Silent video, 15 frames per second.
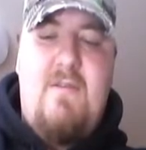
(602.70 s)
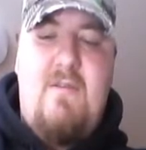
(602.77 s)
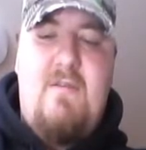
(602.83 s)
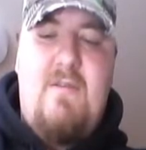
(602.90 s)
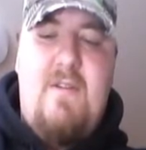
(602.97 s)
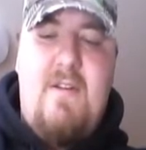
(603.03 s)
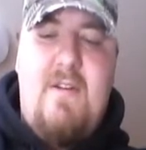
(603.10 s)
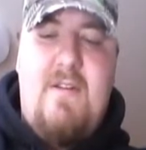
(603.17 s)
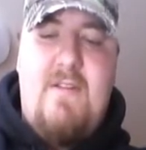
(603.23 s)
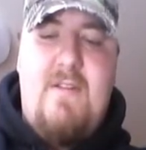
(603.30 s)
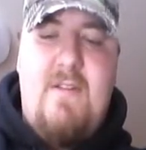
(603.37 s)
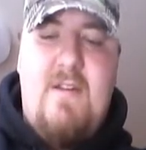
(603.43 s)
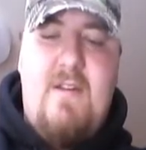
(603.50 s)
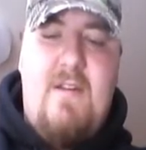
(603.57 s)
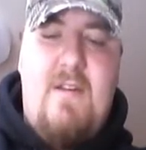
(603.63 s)
so nice.
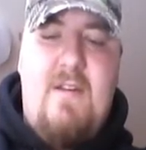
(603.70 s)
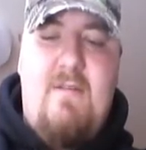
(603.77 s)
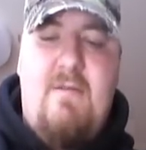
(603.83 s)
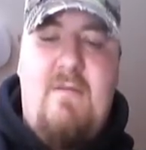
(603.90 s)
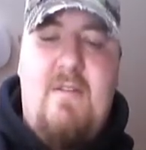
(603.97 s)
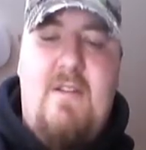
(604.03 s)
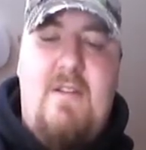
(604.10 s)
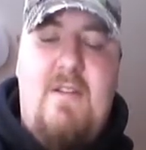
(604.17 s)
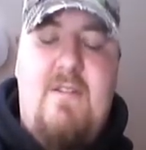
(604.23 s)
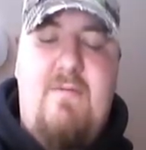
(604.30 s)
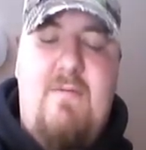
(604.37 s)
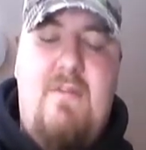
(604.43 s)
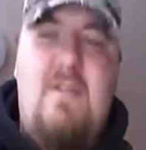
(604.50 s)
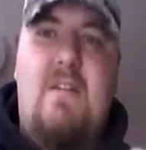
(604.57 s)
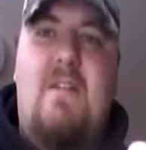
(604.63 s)
It just
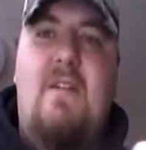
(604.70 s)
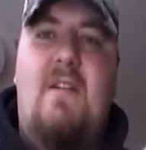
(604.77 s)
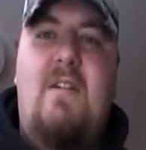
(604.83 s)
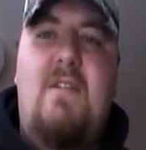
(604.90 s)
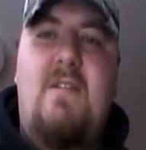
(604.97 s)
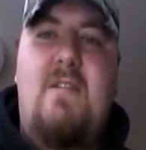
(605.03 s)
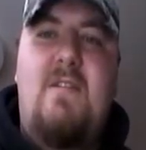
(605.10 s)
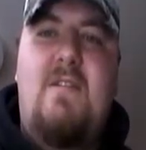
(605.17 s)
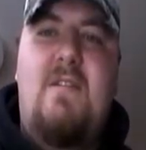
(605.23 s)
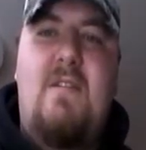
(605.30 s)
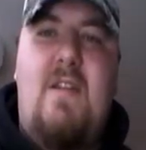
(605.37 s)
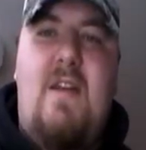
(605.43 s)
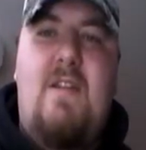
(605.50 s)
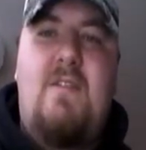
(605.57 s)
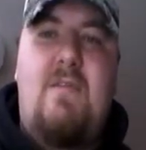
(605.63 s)
really does. It
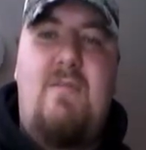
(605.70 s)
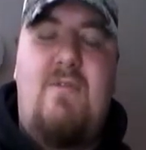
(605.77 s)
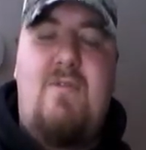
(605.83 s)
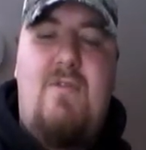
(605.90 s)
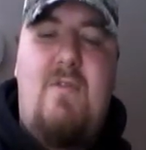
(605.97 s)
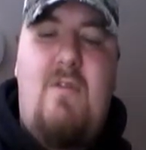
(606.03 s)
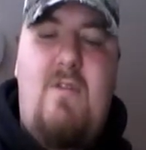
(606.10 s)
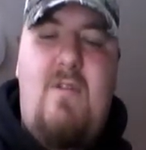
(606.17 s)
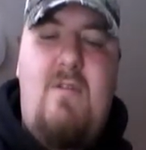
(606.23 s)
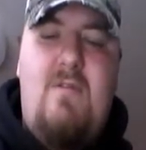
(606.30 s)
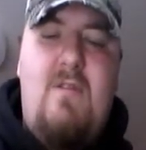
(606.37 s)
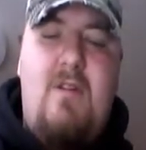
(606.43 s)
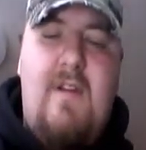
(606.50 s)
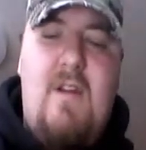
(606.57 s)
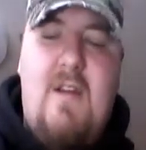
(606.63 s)
locks up
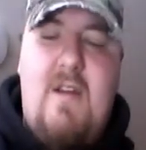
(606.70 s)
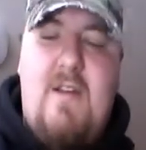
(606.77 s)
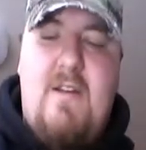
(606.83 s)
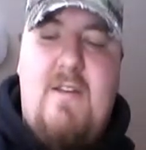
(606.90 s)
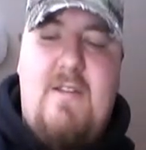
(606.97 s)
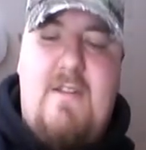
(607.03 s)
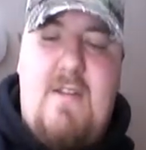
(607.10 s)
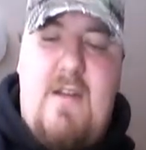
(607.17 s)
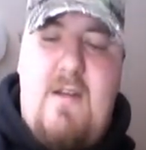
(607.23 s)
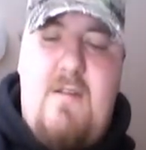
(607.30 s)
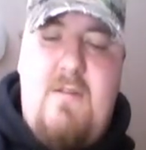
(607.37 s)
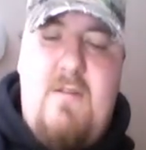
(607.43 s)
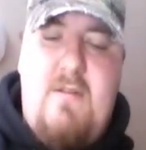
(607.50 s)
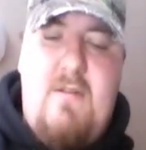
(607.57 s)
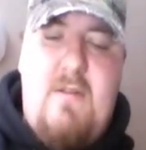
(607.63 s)
strong and
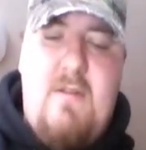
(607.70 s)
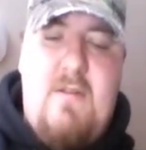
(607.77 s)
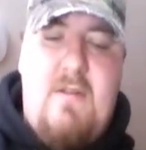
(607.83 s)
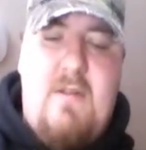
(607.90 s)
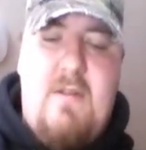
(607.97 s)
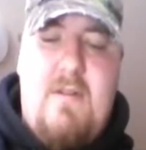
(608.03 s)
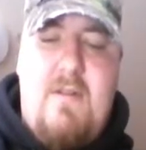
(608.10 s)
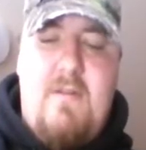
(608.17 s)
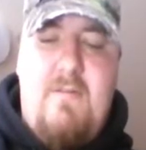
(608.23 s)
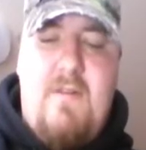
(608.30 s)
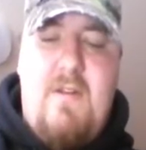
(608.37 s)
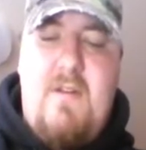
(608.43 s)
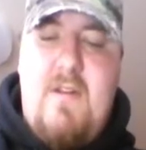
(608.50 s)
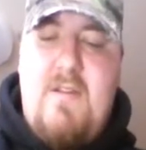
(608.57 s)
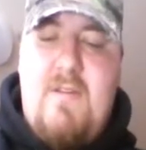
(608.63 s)
solid, and
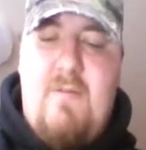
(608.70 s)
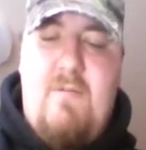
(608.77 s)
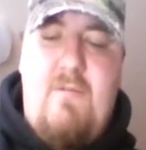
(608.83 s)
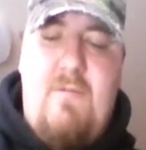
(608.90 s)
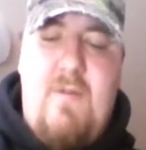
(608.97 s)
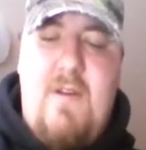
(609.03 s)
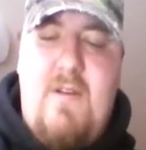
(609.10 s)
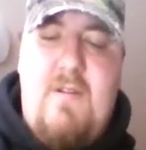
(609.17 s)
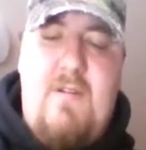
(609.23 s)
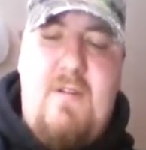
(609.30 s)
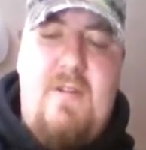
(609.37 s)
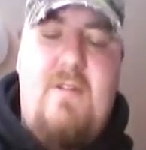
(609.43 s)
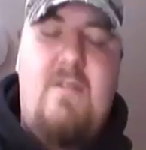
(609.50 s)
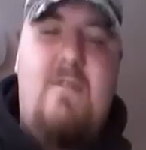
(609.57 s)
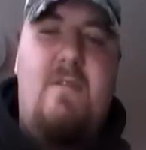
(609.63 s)
it doesn't wiggle.
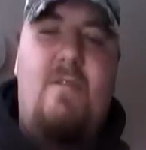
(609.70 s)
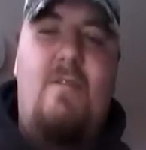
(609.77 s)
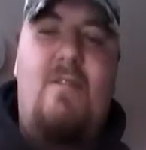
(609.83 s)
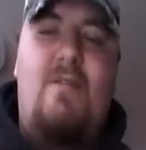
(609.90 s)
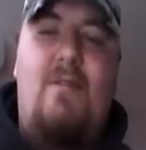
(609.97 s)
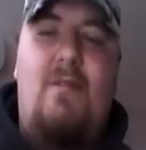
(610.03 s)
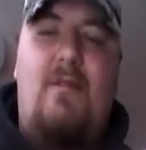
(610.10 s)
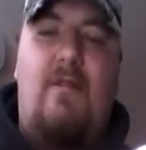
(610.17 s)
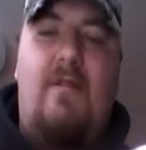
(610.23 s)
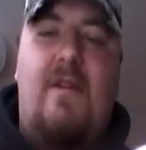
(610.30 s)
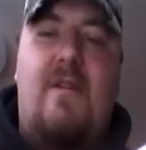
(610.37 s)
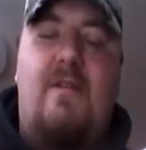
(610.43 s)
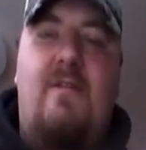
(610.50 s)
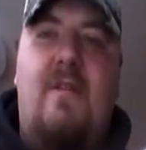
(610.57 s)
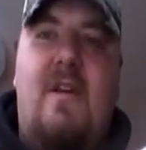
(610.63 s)
It does, I
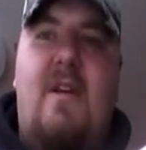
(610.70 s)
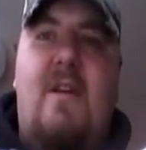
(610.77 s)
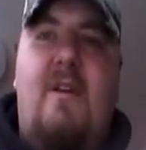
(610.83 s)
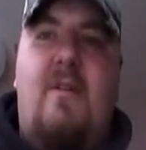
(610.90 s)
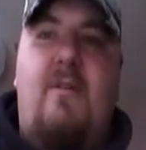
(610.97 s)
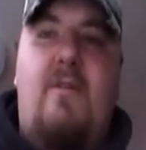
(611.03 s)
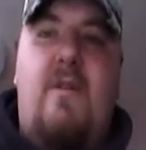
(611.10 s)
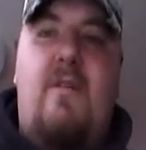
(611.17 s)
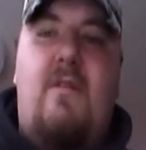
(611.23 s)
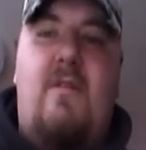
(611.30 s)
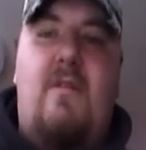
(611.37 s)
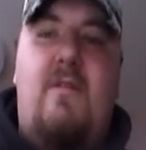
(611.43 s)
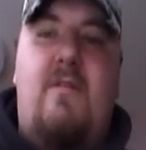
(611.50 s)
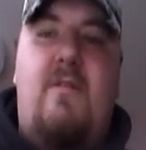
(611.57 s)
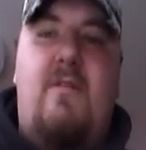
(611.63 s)
could wiggle
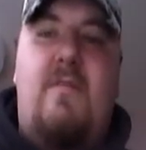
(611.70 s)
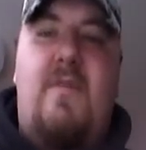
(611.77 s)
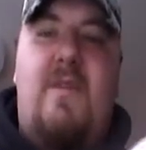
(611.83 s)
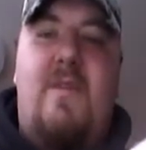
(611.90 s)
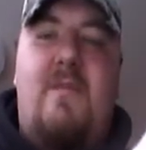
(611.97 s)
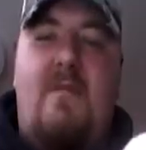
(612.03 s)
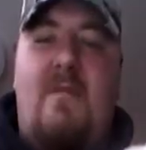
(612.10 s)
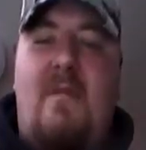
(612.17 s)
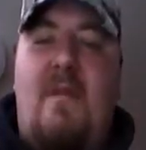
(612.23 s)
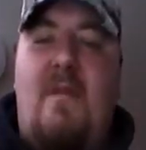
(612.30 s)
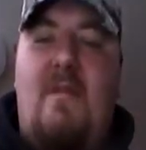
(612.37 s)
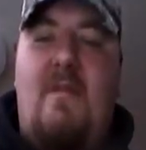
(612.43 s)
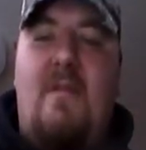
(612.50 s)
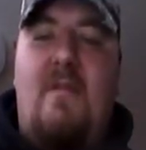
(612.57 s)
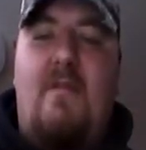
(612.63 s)
a little bit,
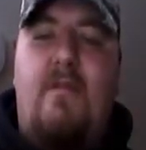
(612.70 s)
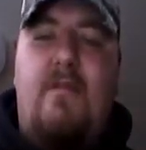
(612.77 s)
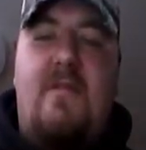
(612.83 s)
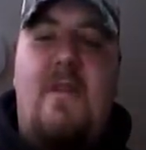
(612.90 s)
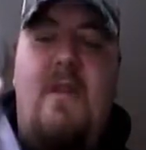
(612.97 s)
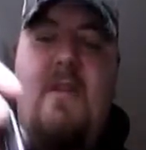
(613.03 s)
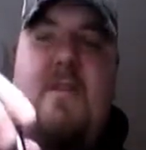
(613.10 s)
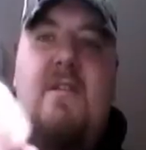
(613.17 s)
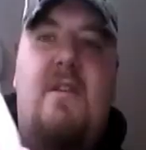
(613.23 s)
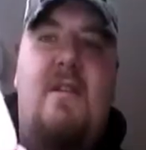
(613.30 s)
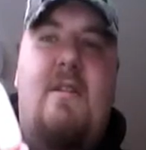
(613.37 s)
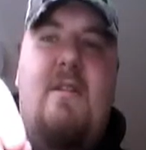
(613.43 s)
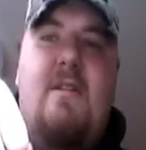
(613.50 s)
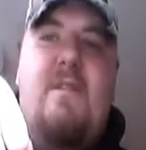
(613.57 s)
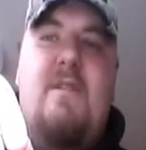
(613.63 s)
side to
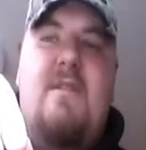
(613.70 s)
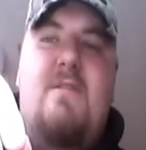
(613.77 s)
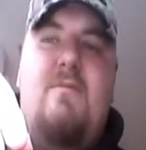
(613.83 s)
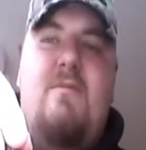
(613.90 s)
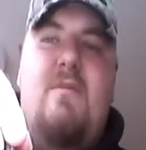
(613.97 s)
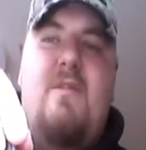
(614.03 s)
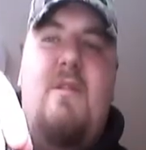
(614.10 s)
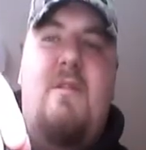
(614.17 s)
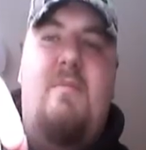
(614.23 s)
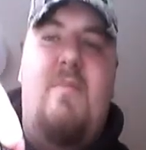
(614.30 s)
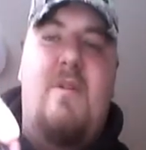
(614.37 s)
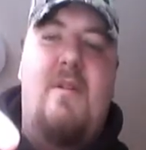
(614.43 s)
side this way,